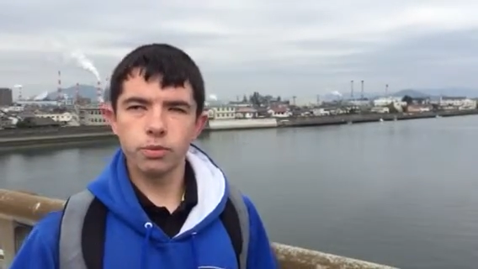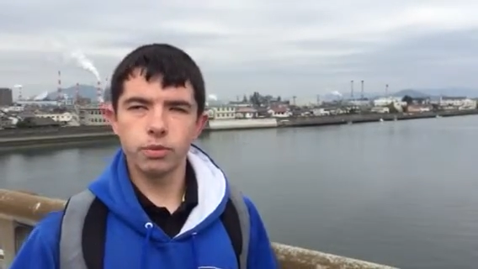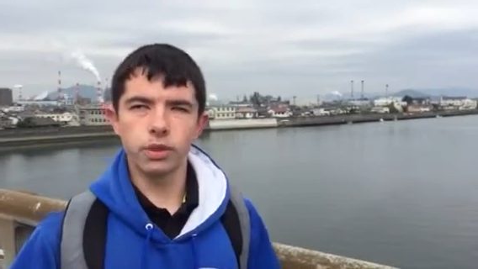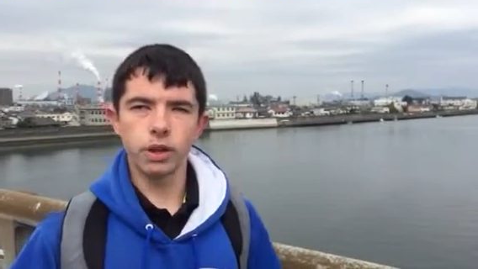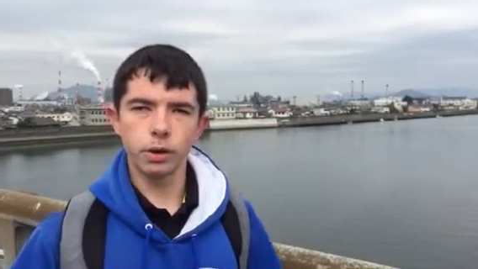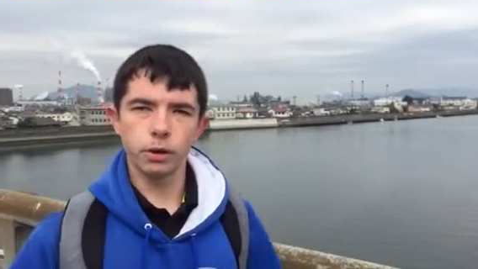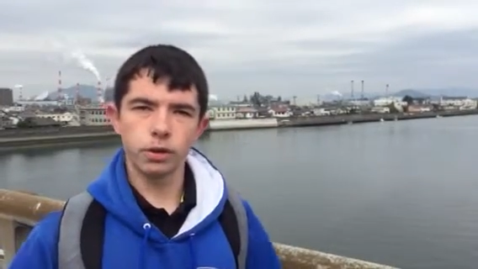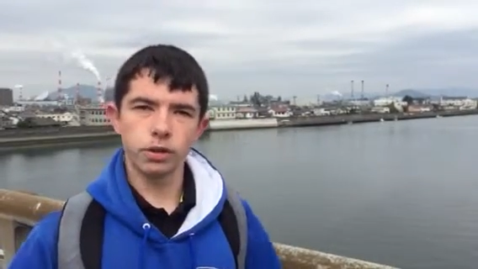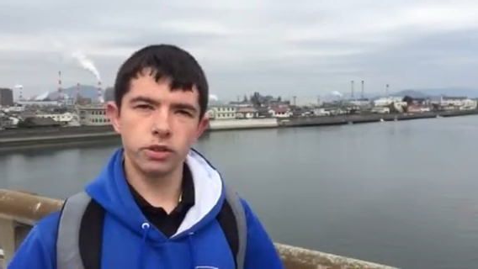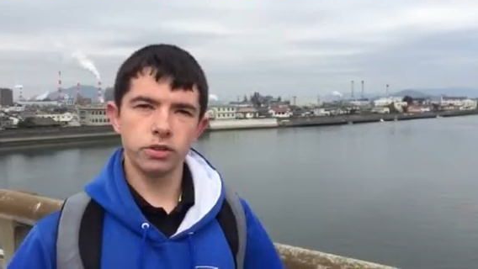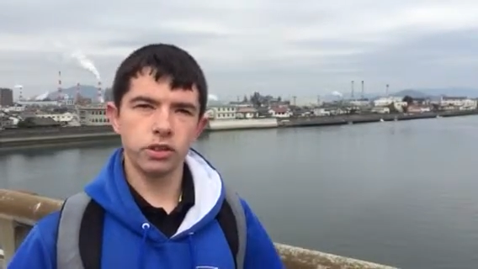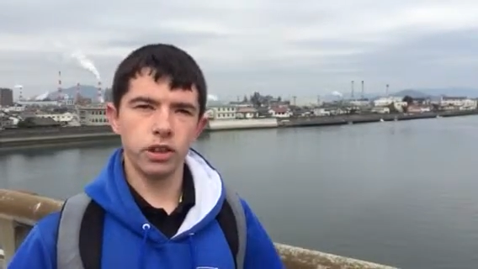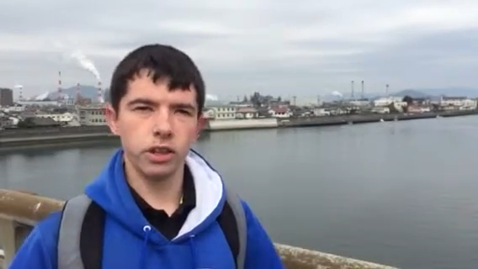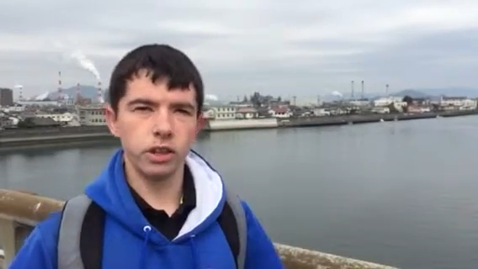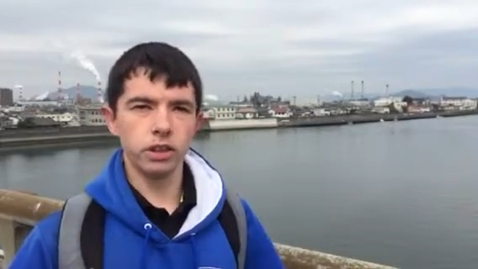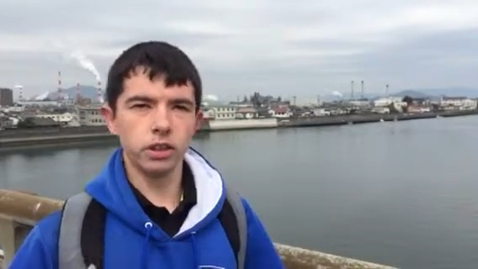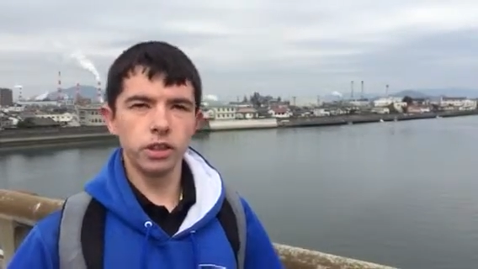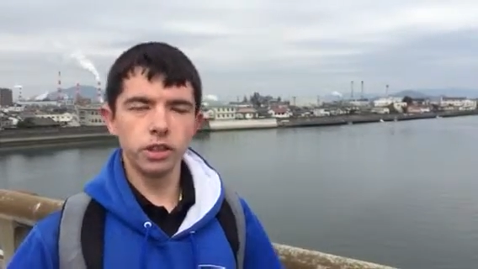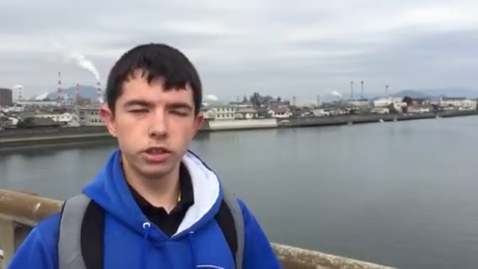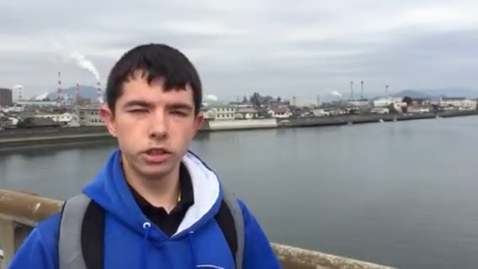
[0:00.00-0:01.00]
there's
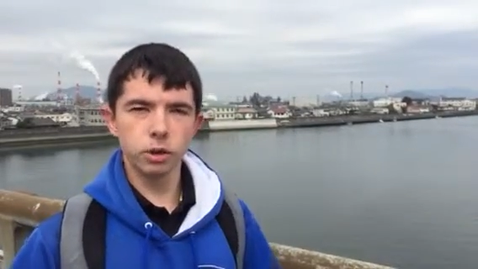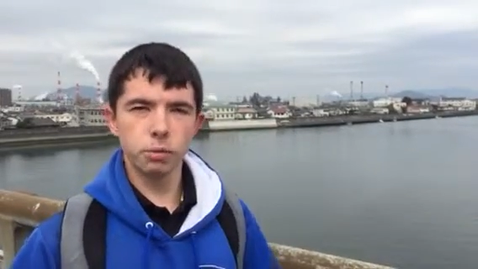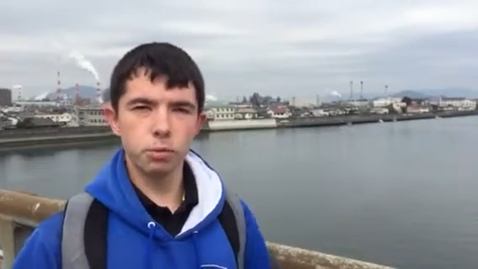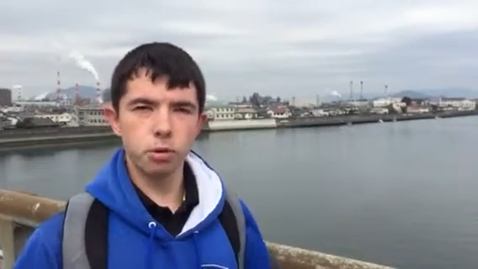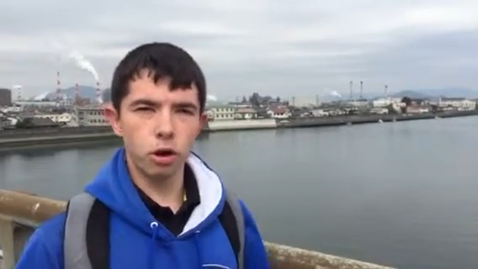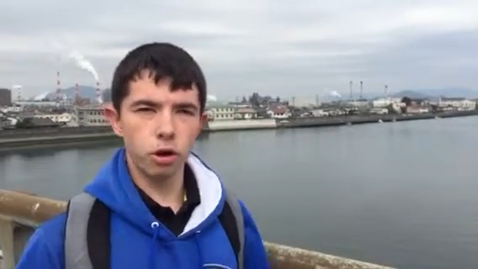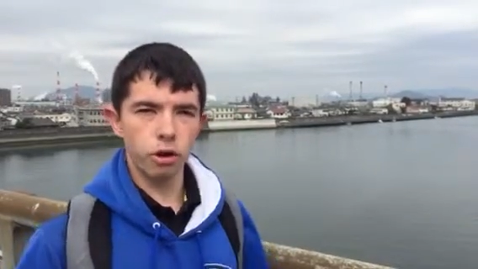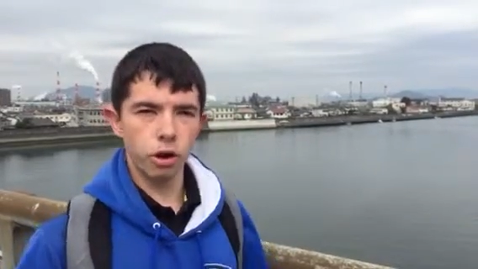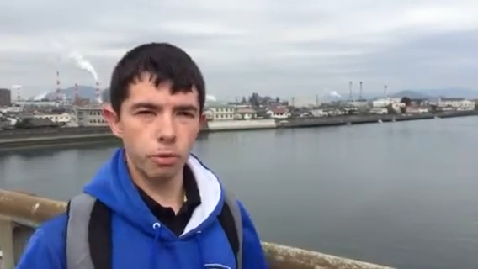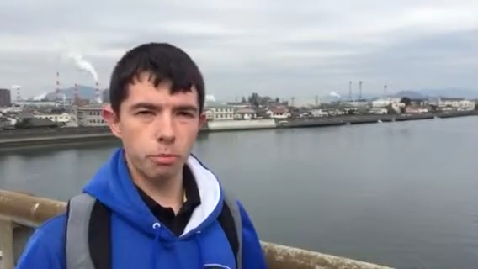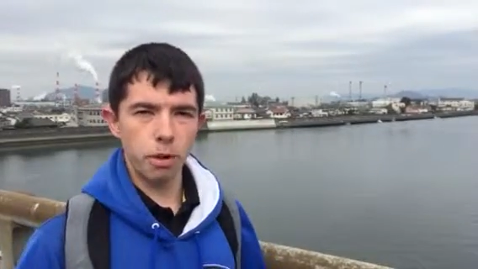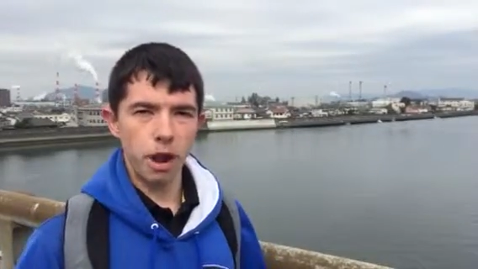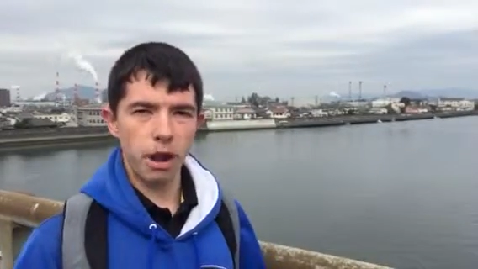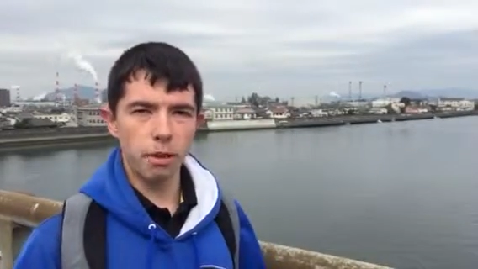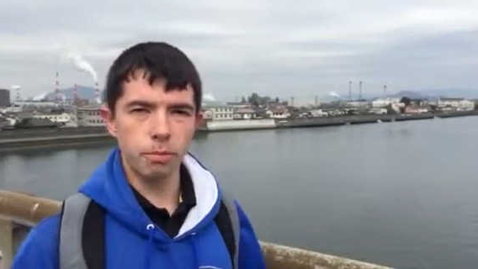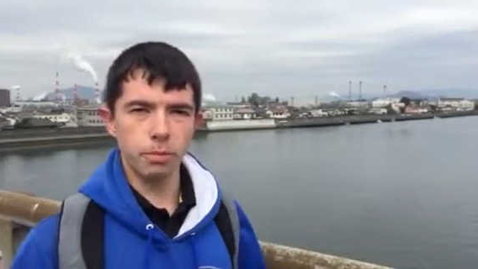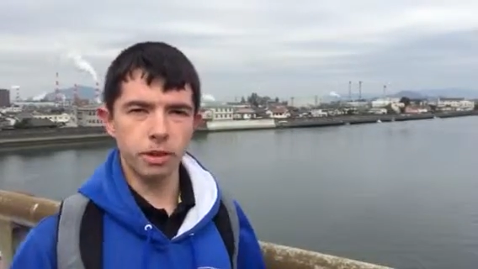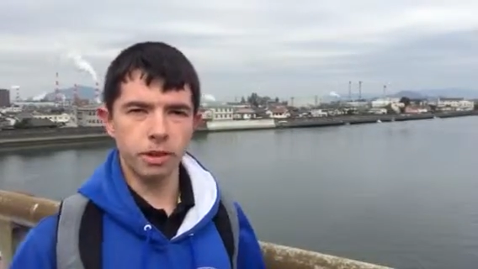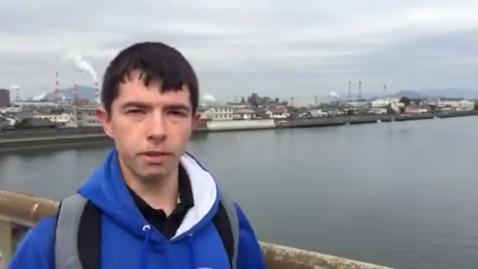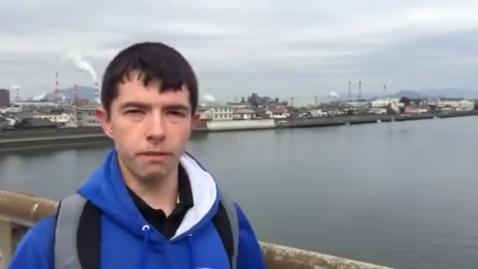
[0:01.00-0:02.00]
a leadership program
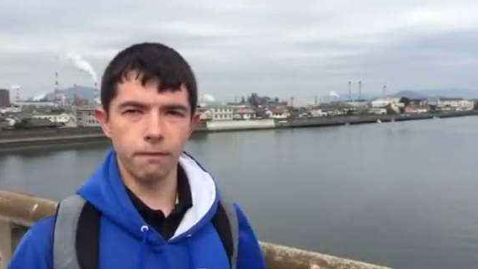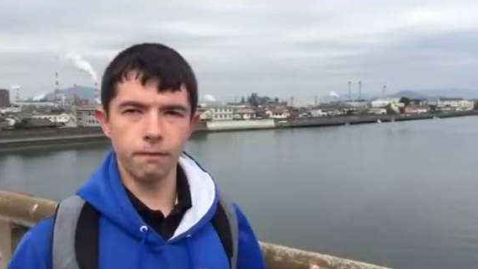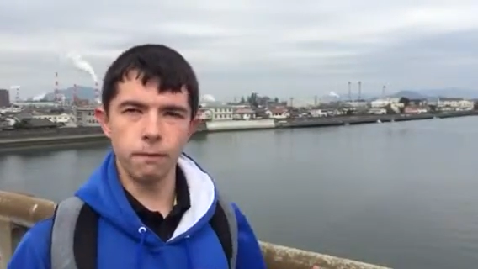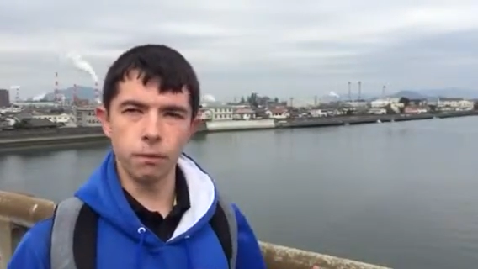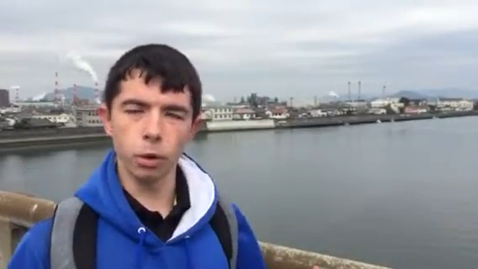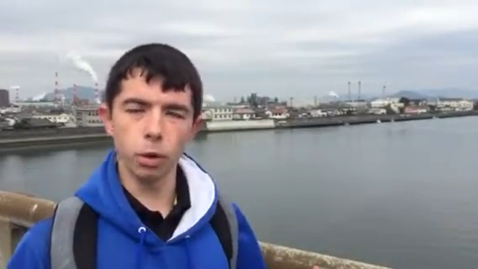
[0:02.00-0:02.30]
happening in